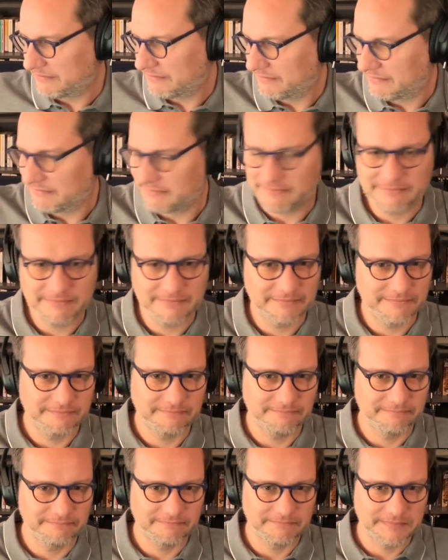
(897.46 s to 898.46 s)

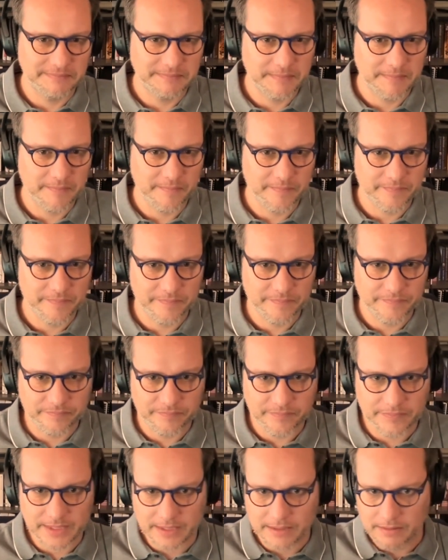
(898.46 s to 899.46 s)

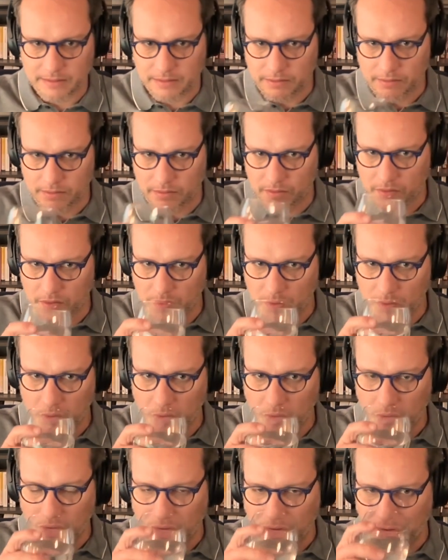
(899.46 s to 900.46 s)

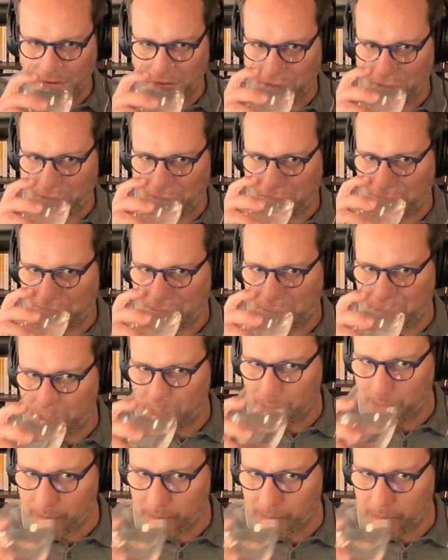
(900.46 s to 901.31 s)
The person shown says nothing.